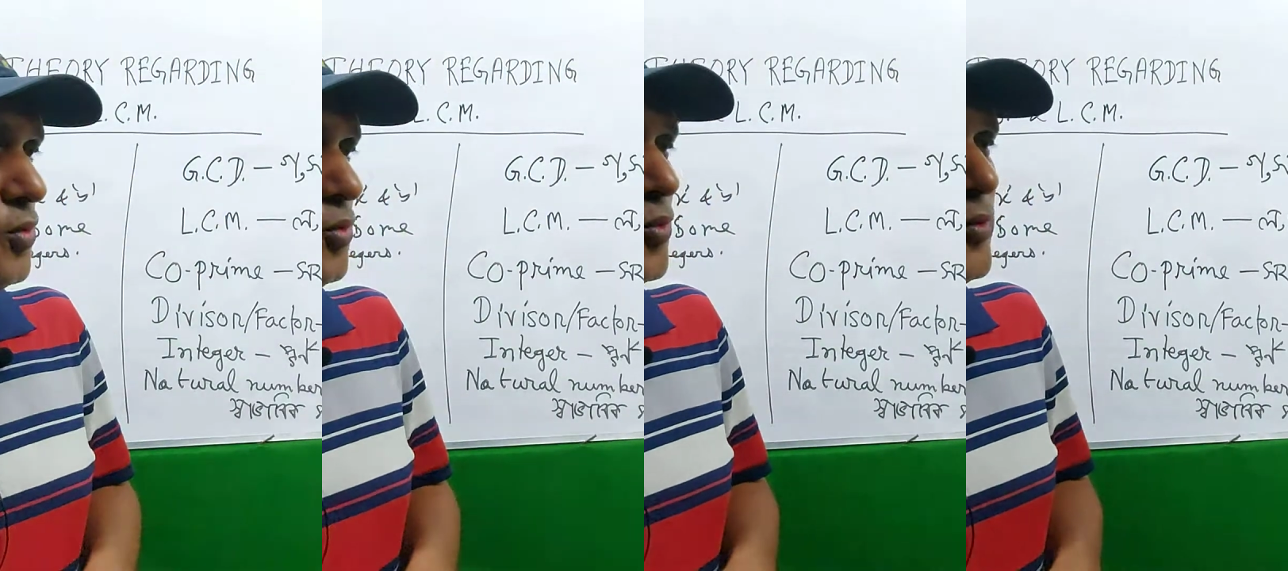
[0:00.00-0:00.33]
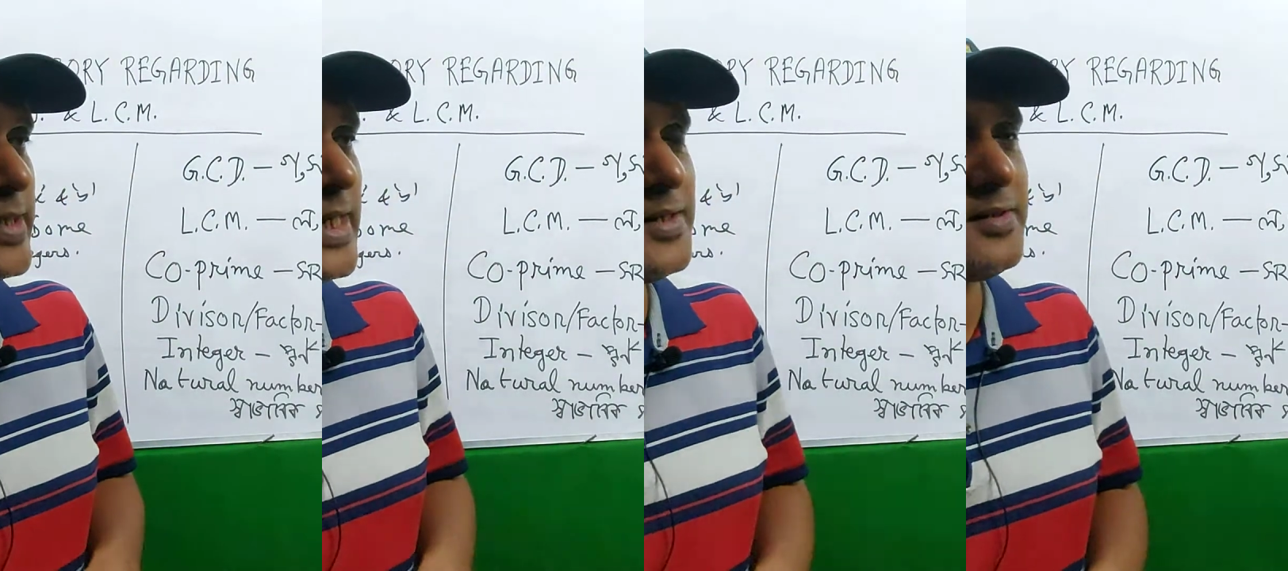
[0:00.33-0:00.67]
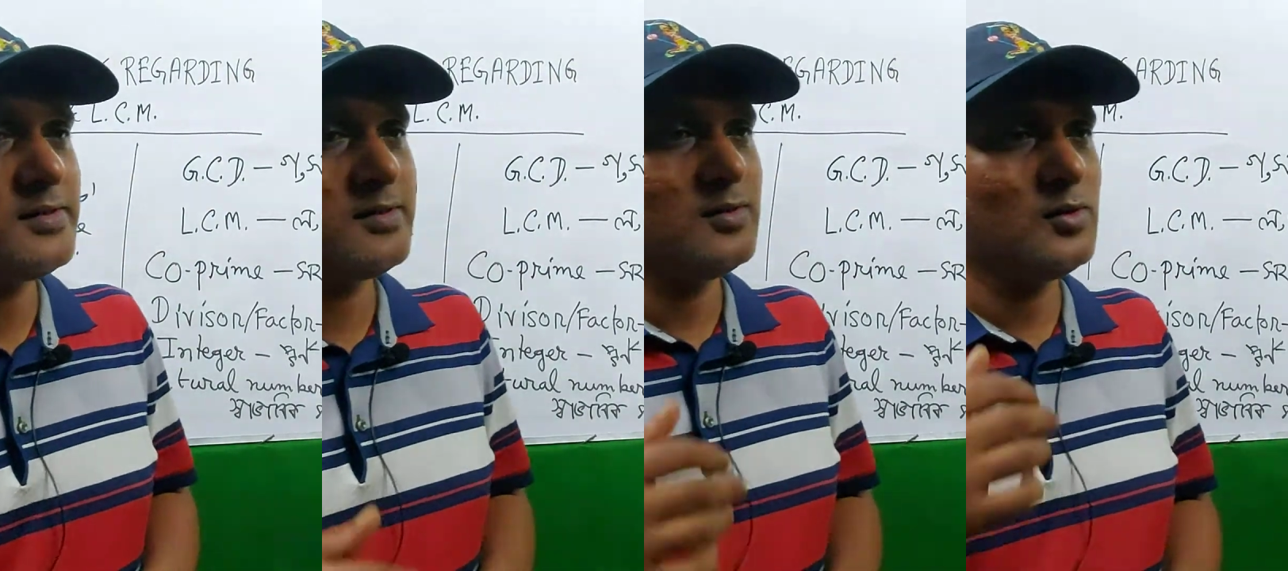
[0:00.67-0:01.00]
We can
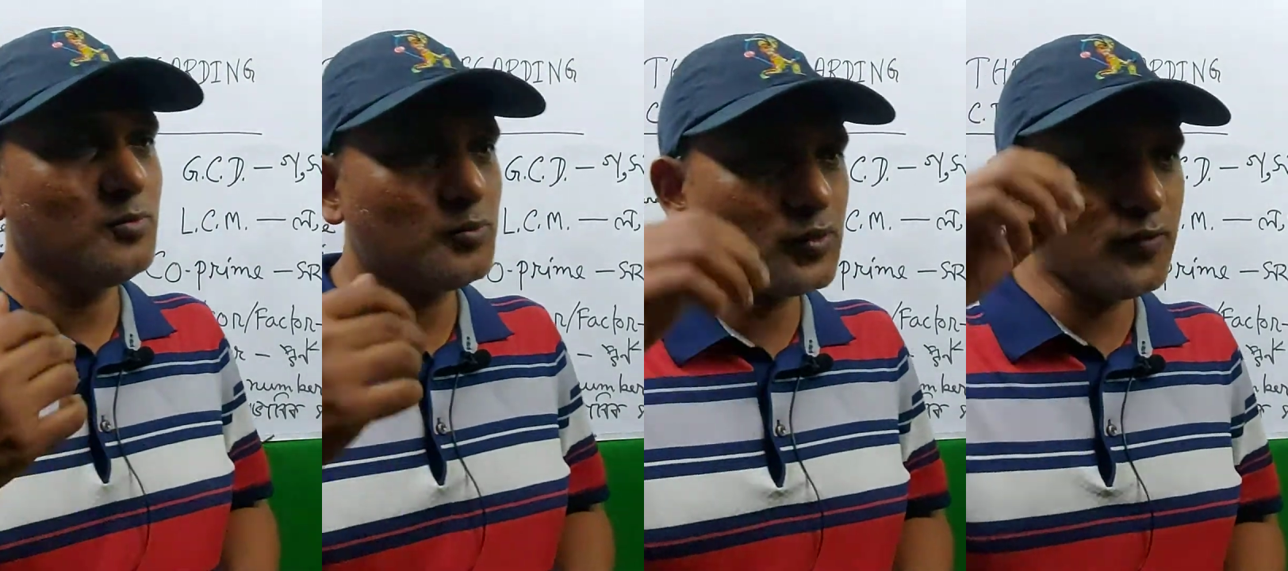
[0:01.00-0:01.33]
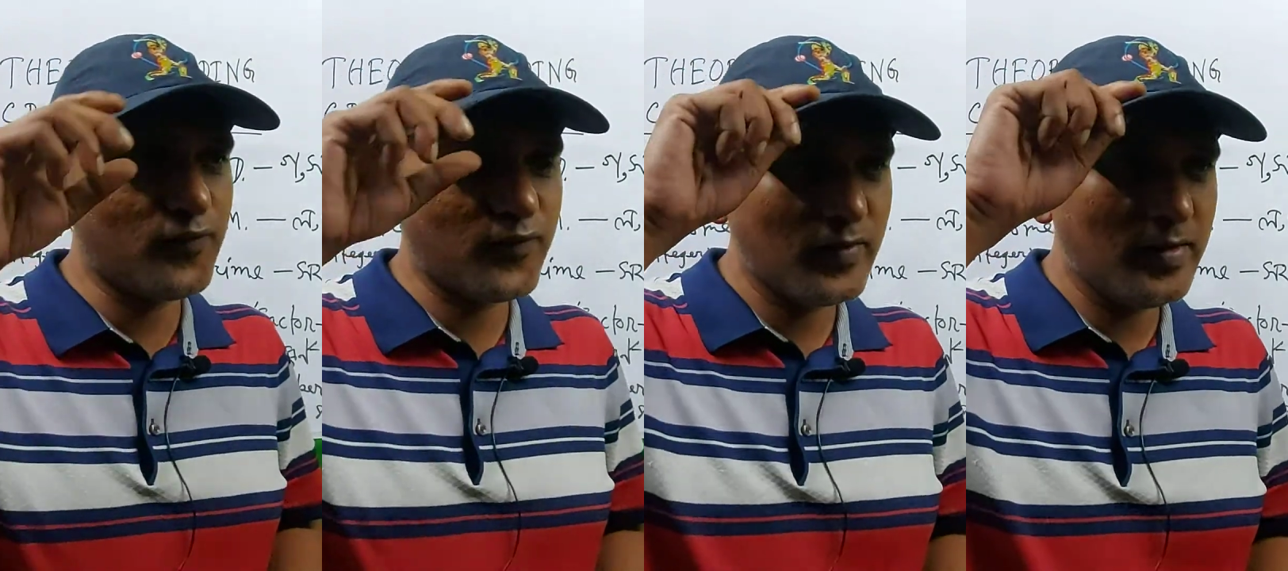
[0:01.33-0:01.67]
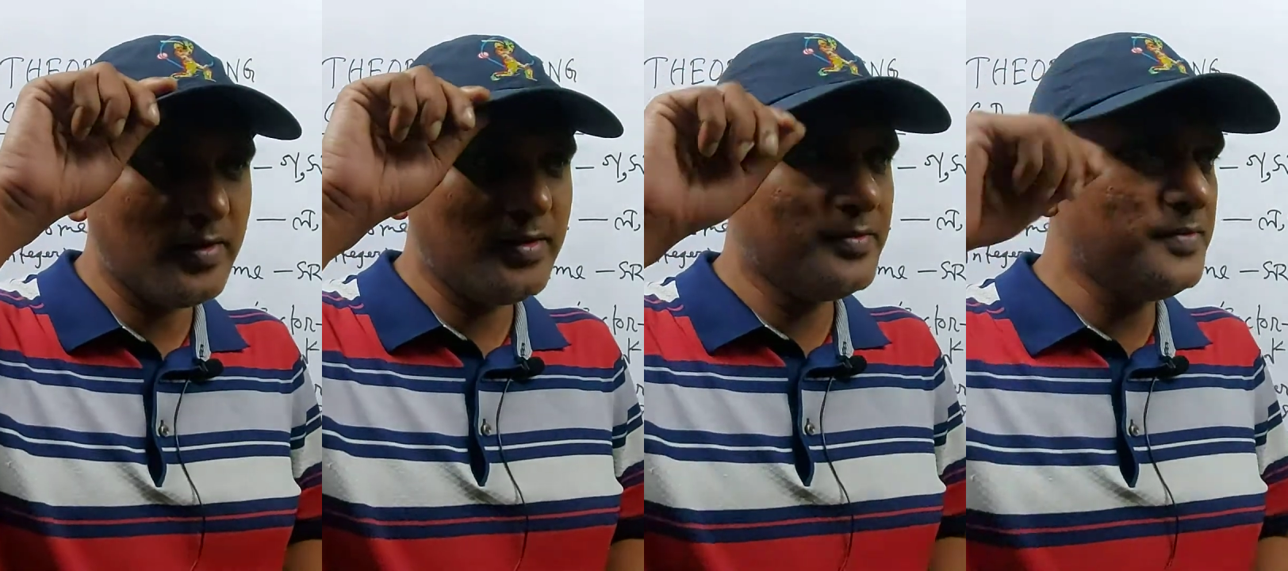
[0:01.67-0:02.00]
prove
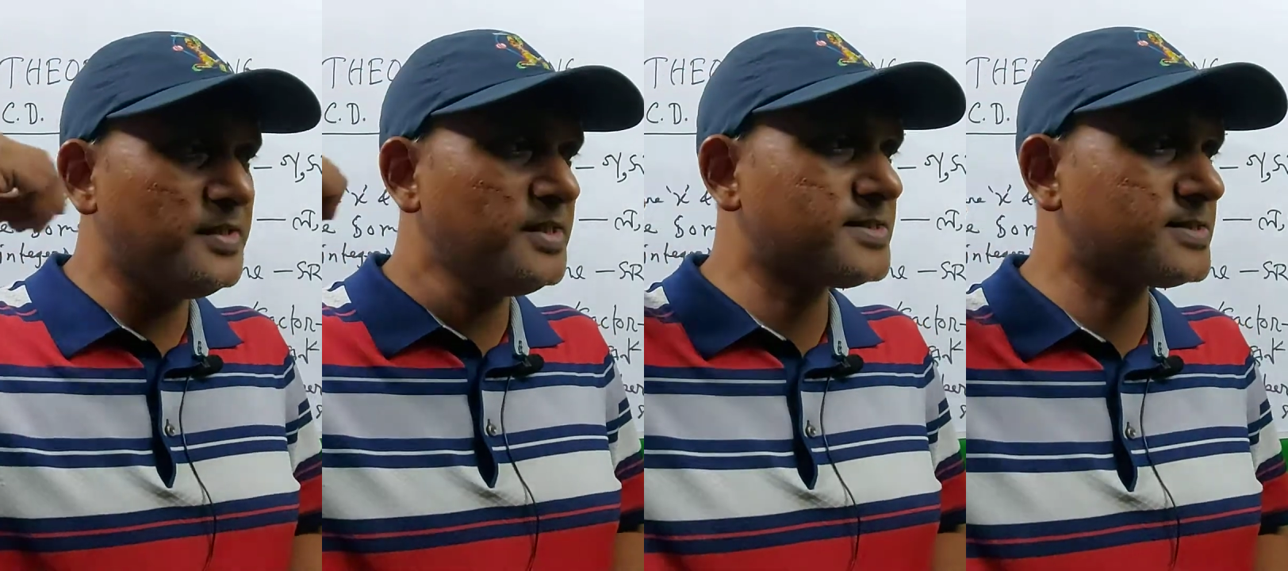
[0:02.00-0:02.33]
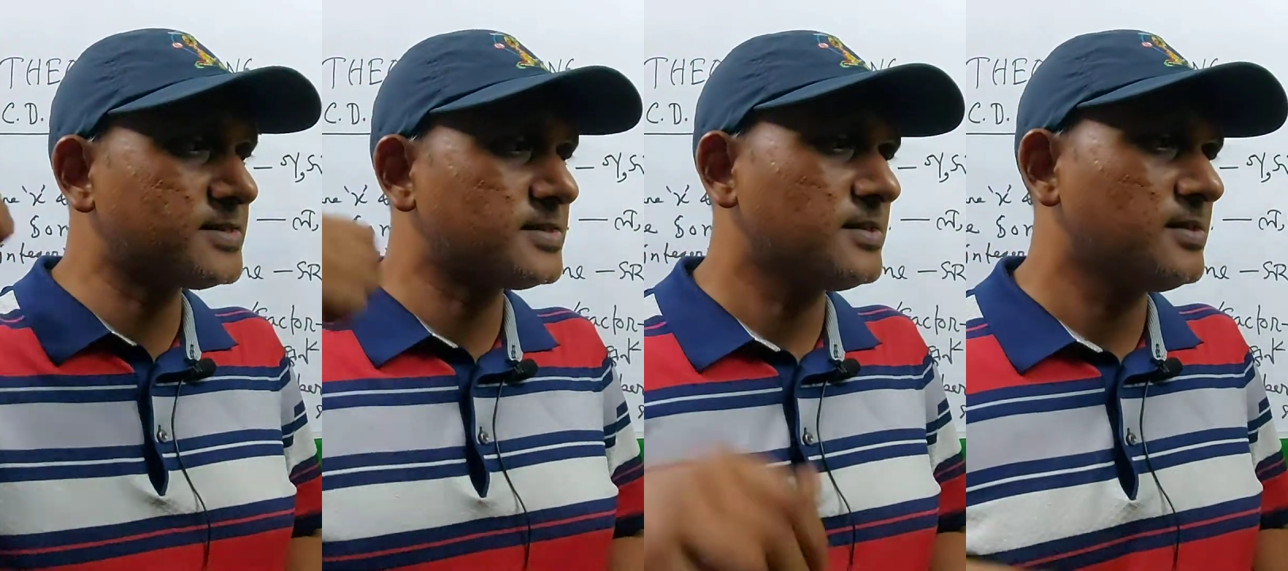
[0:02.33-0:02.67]
this